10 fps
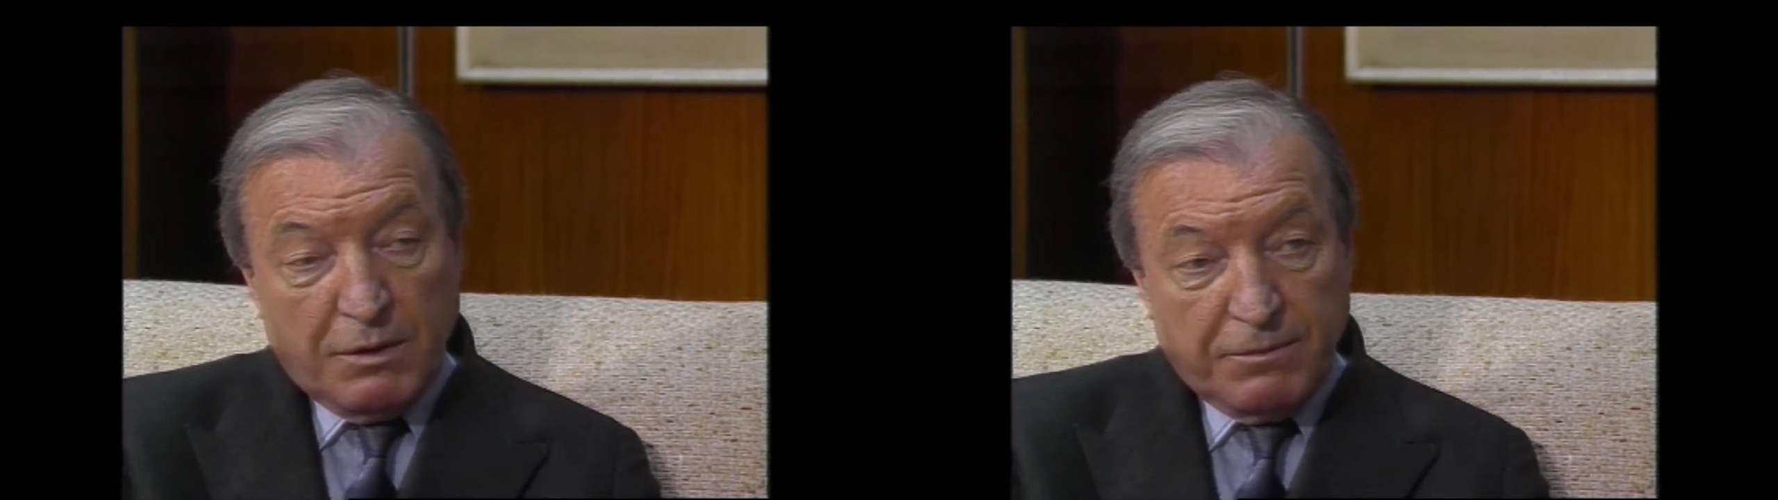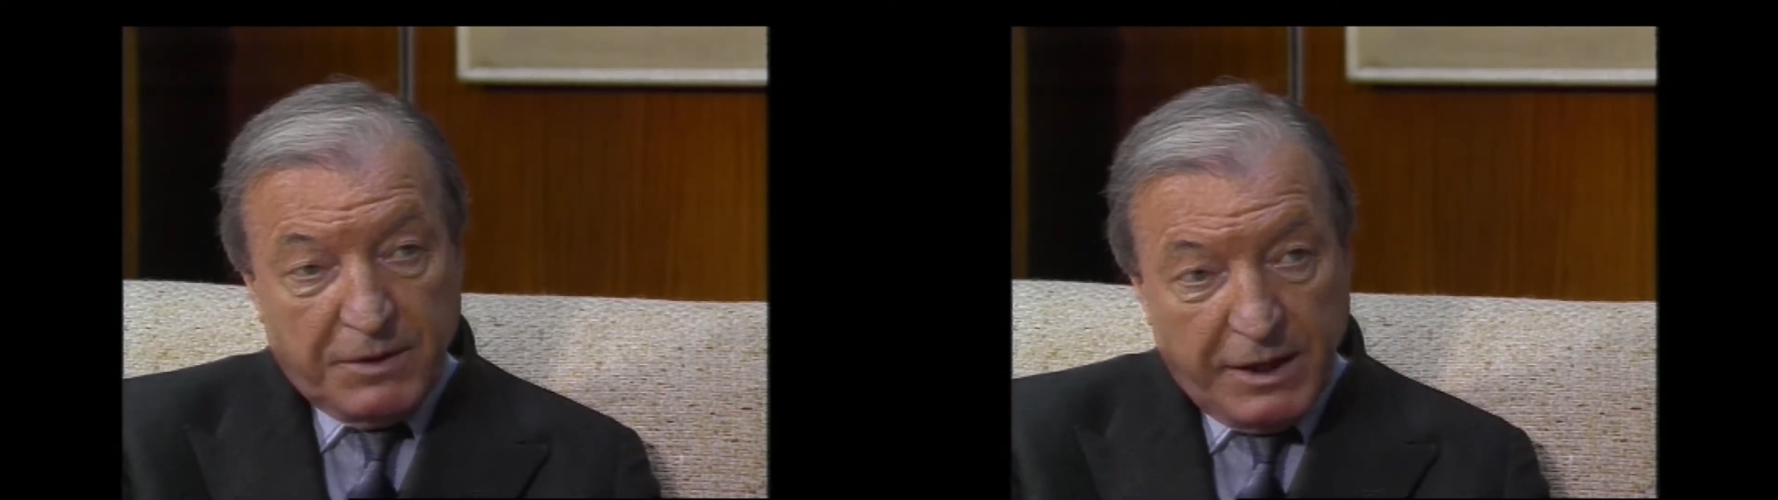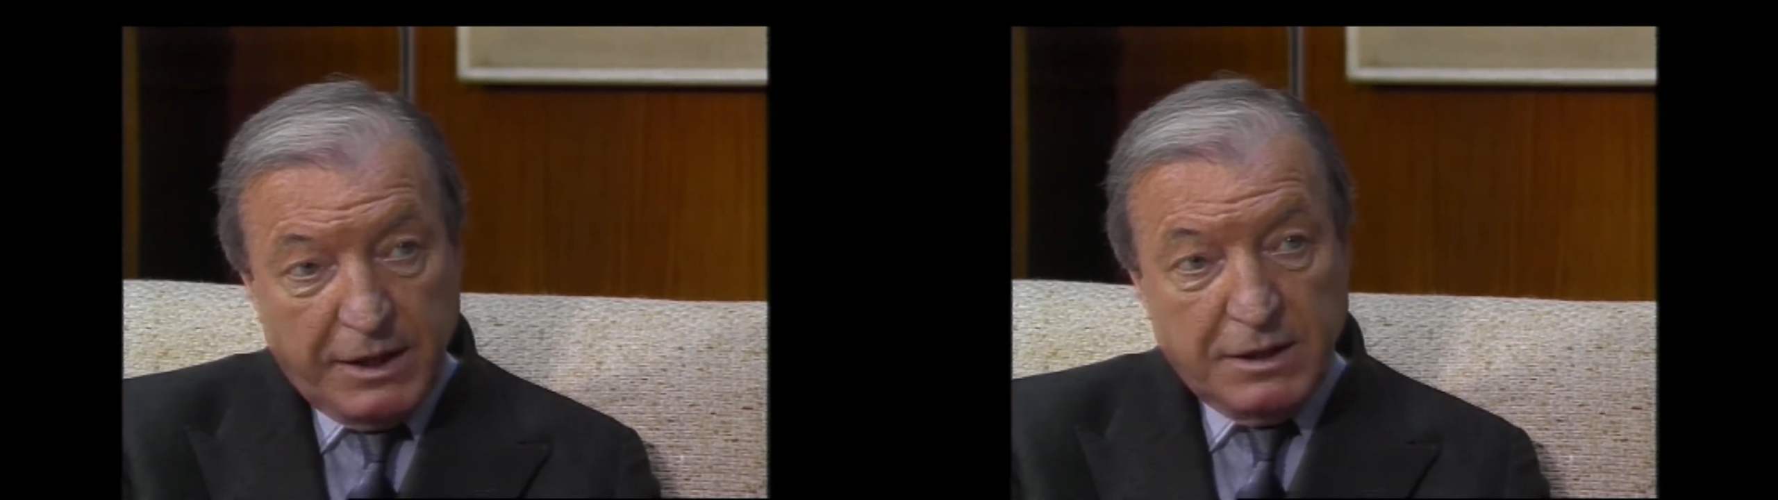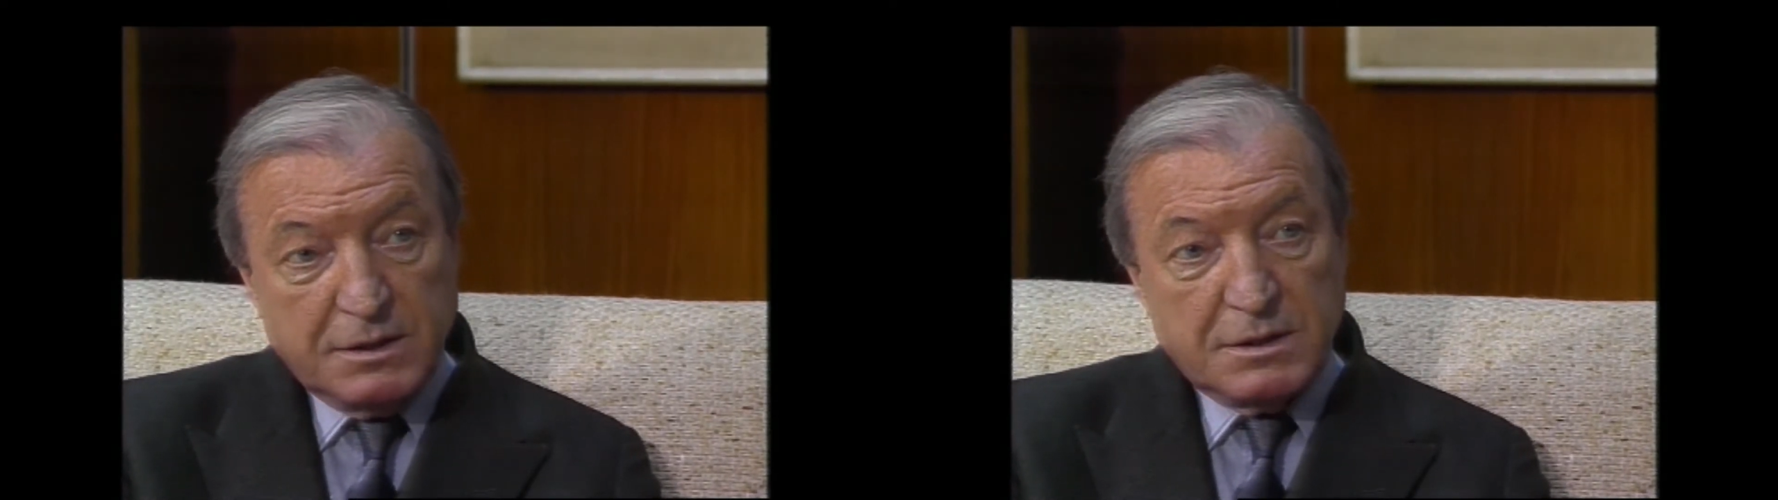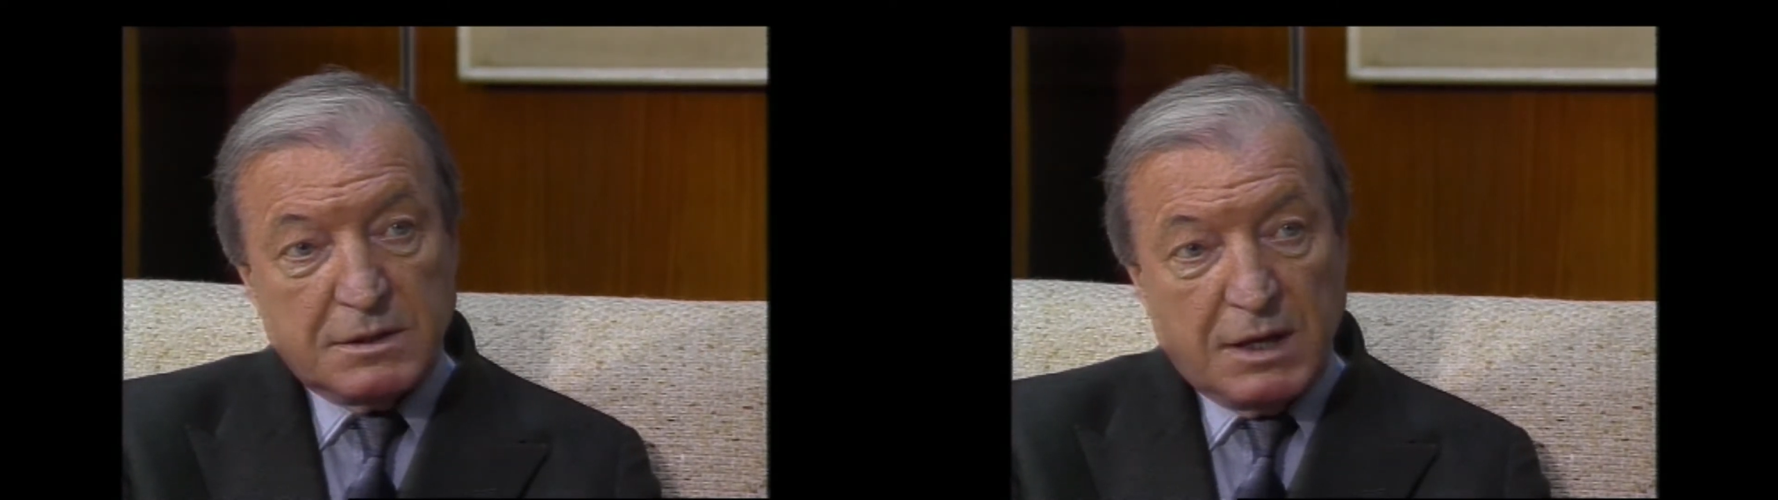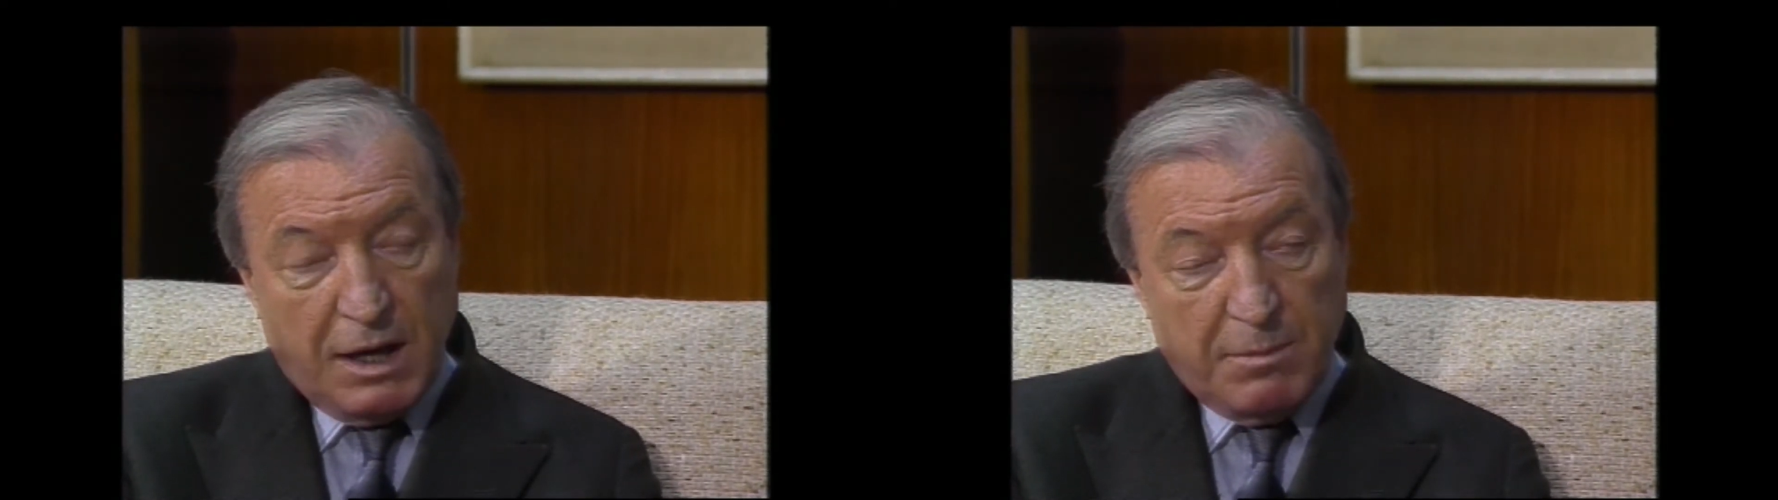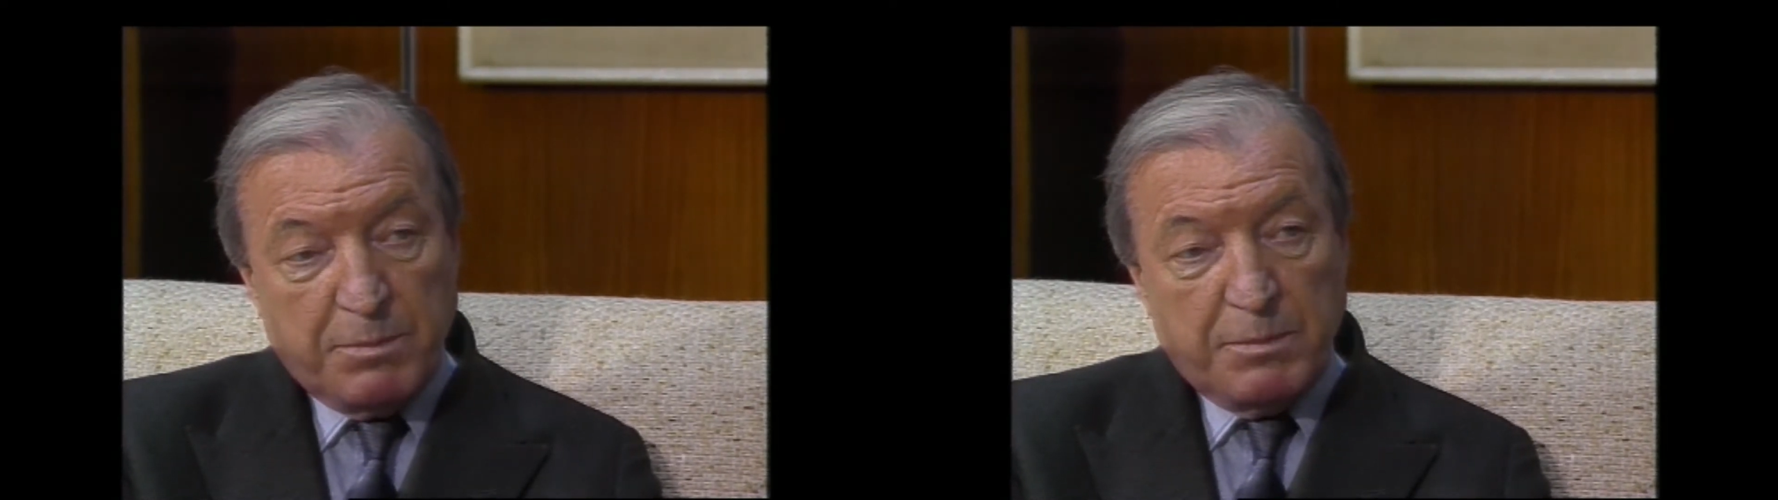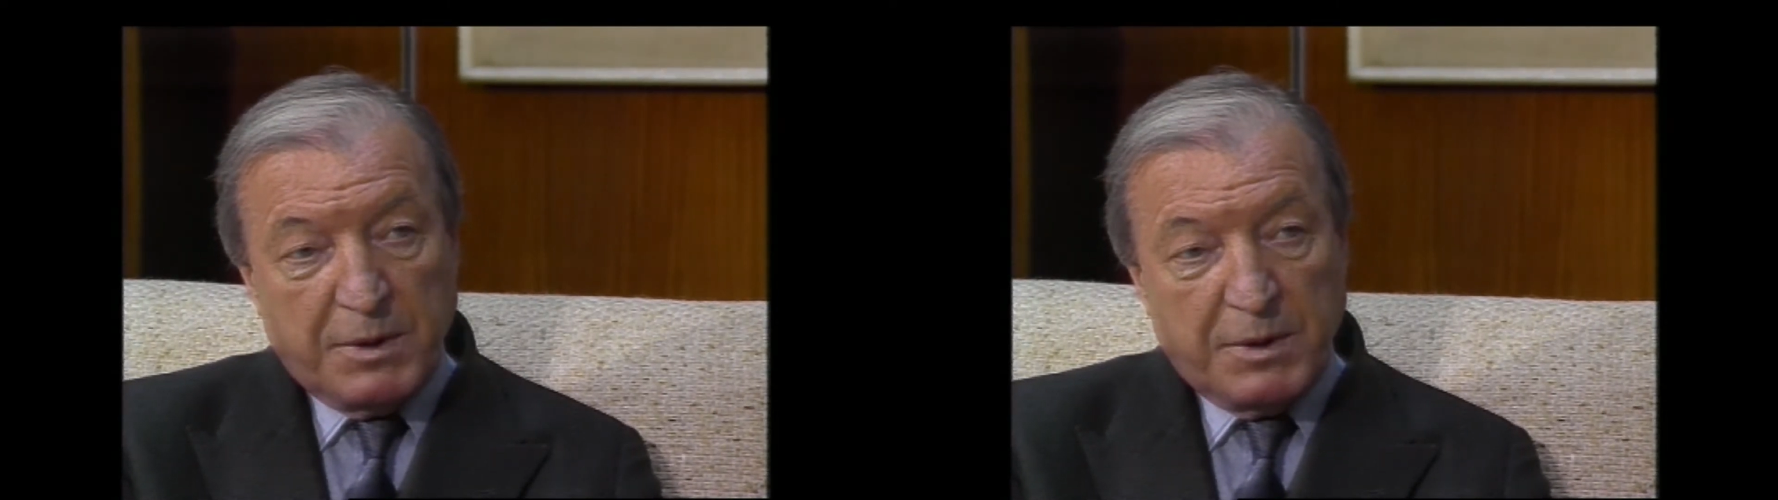of things to help